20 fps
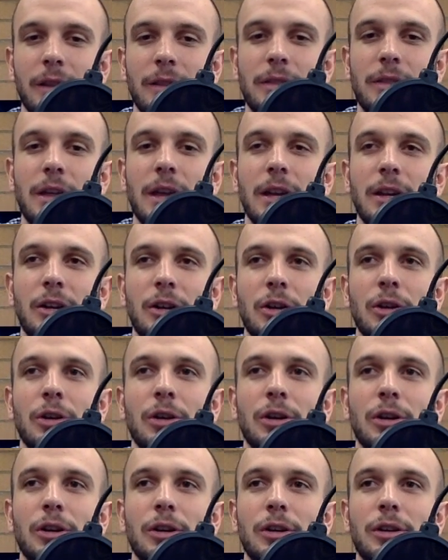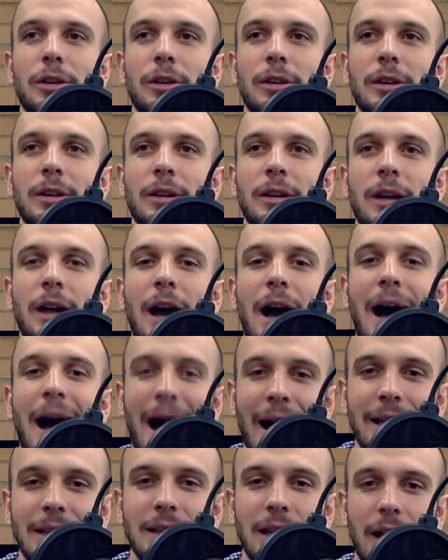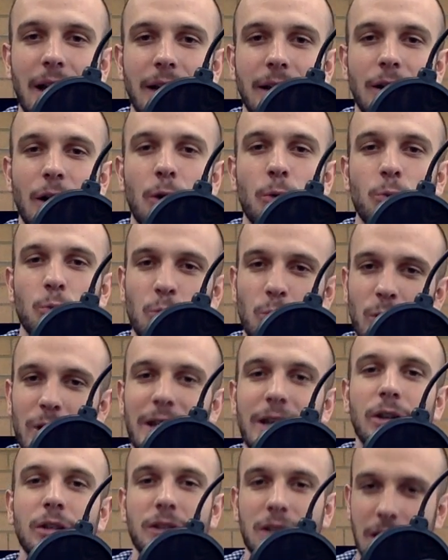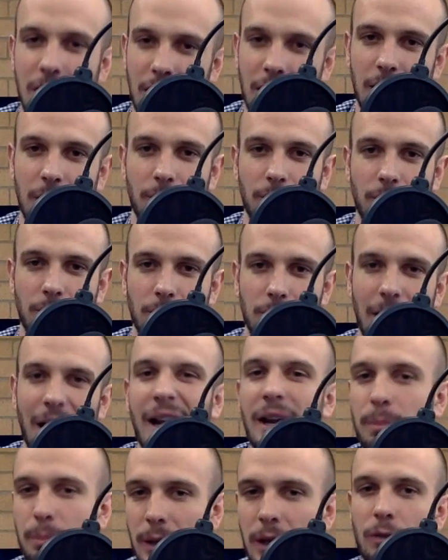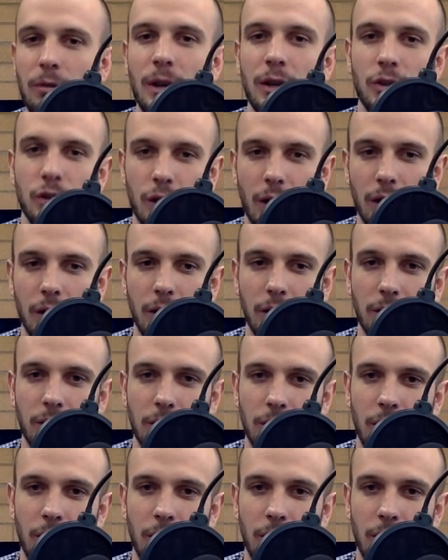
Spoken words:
They could highlight a real team like Big Red Jelly